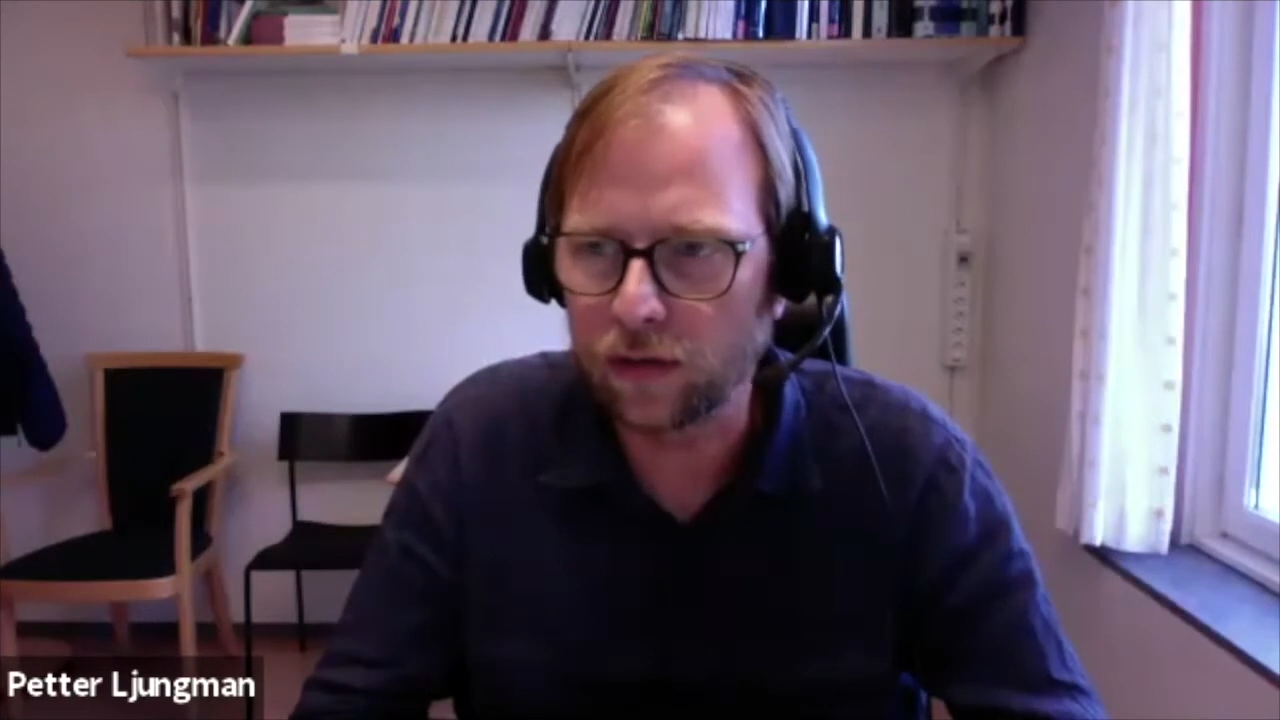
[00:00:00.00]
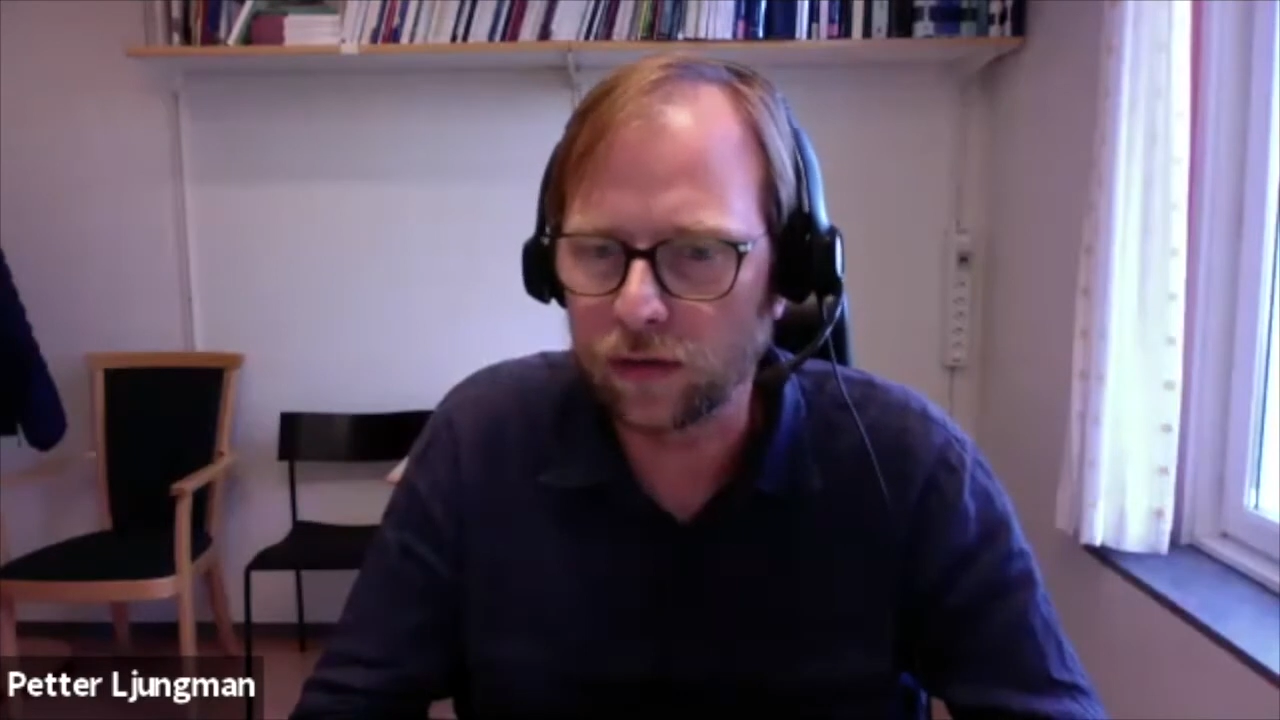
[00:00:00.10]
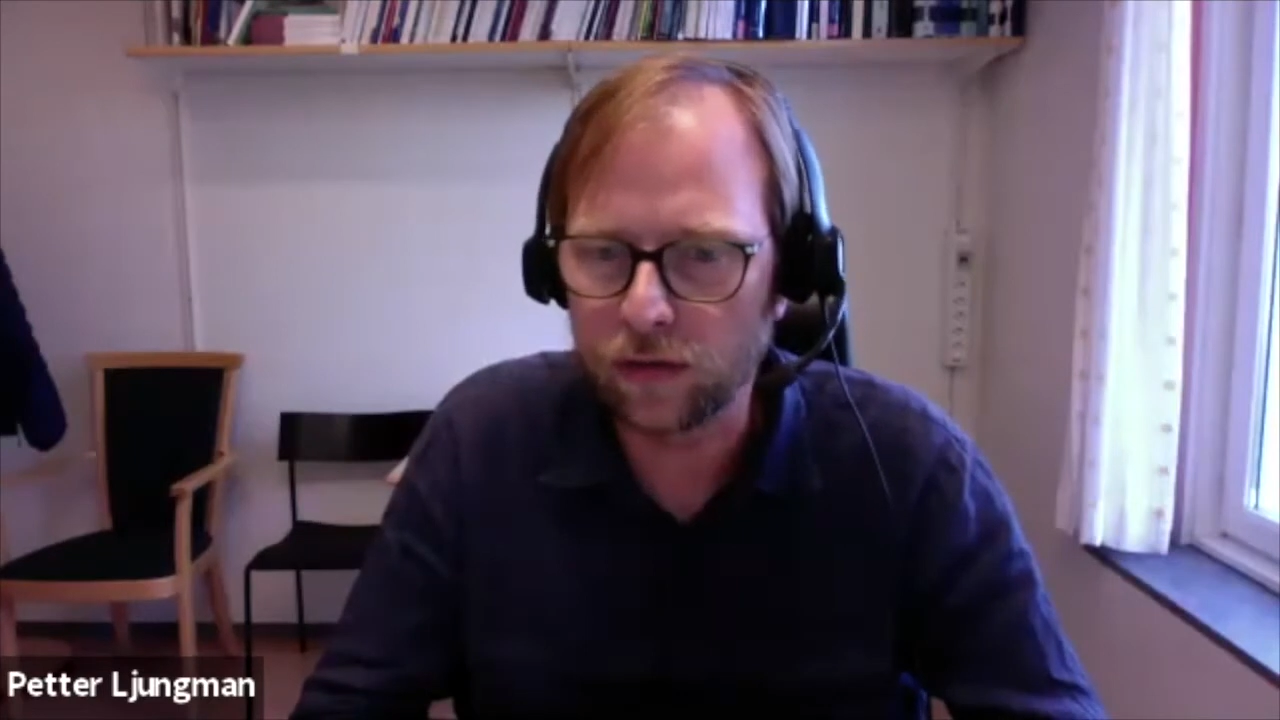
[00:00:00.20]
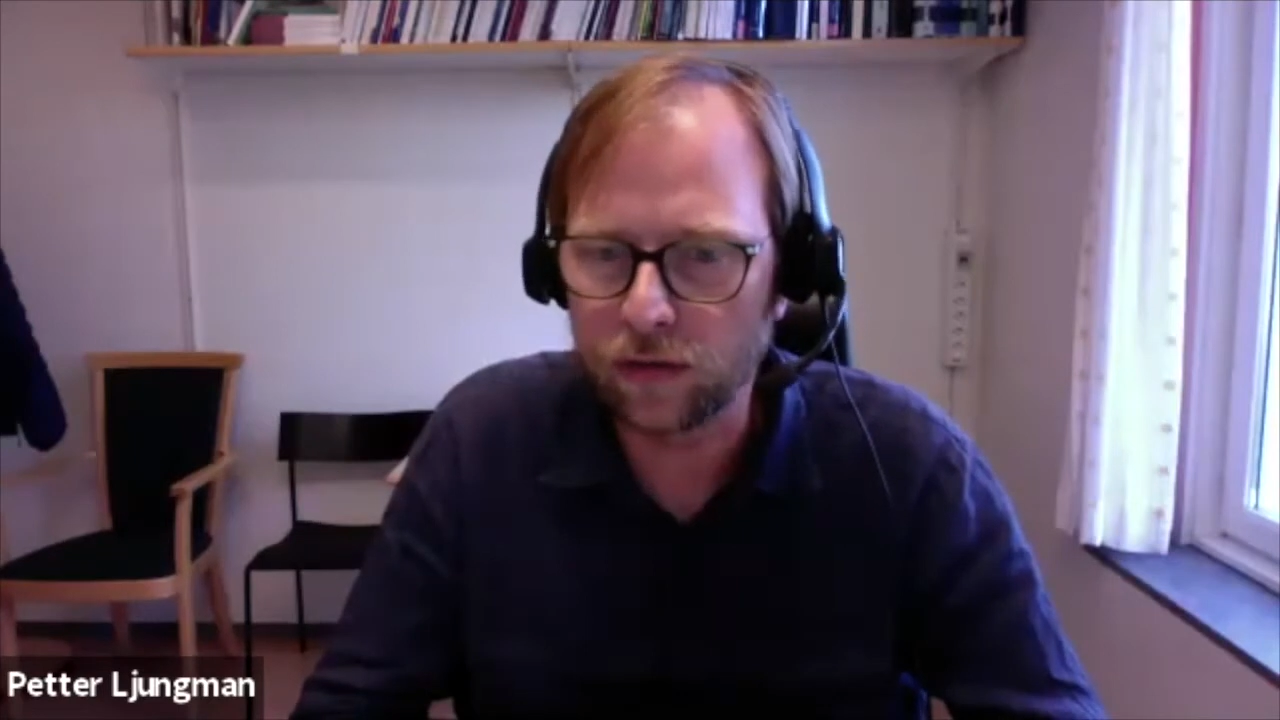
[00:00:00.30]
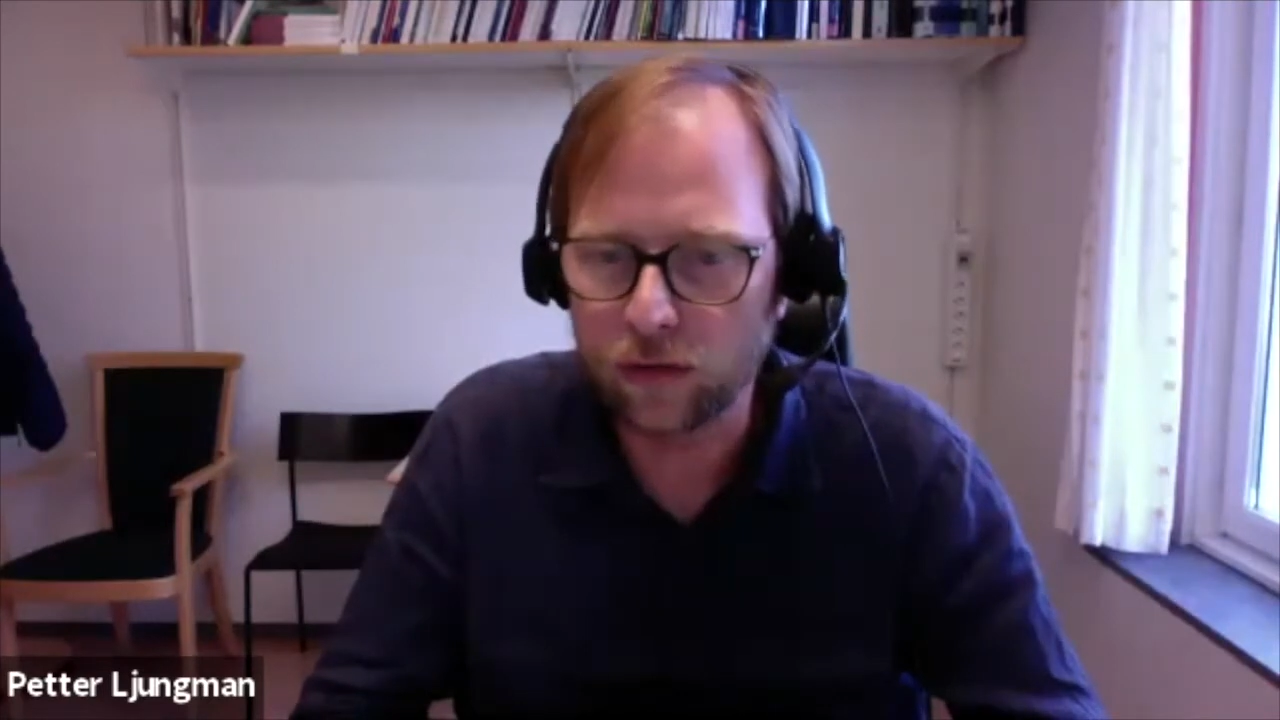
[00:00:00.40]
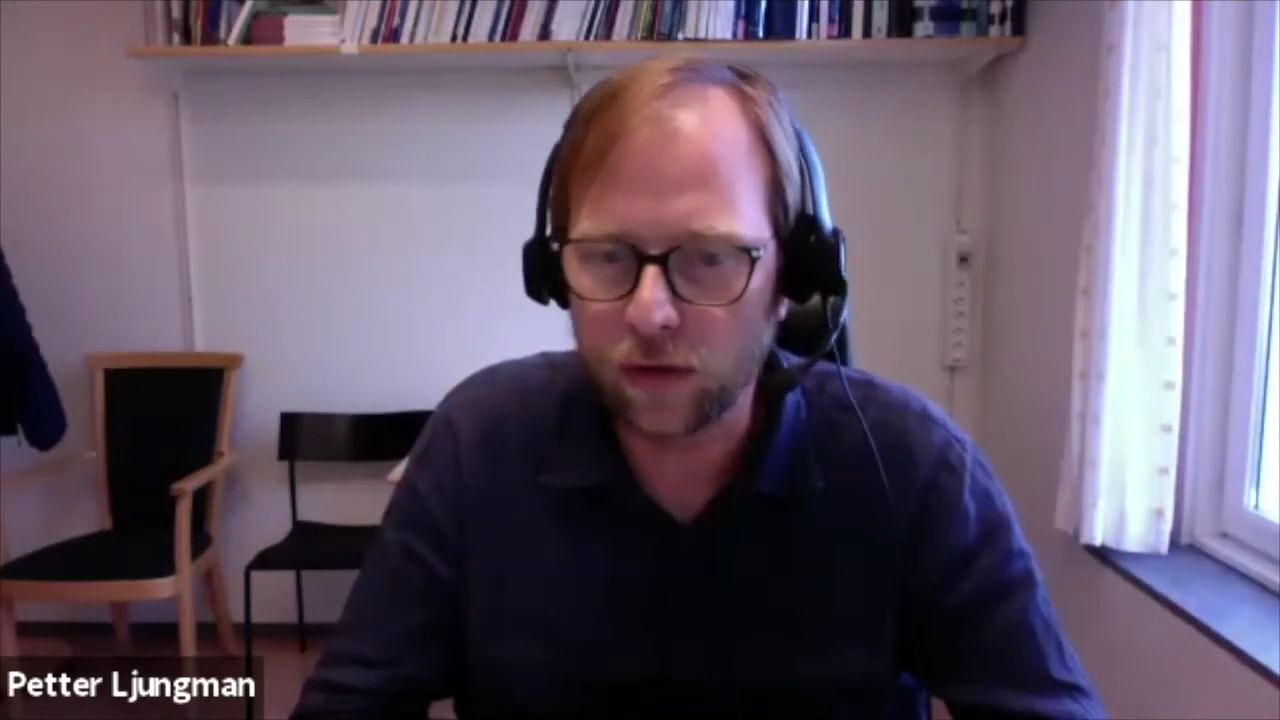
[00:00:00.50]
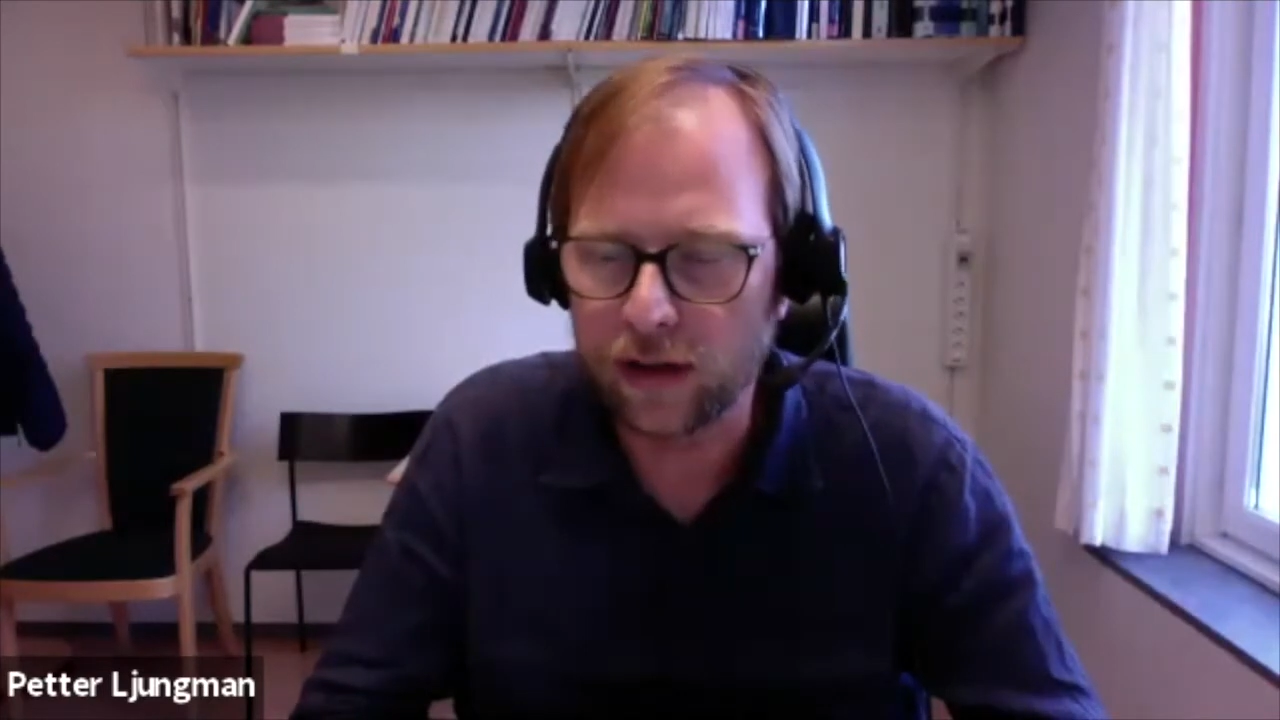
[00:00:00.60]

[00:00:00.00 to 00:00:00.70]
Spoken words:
to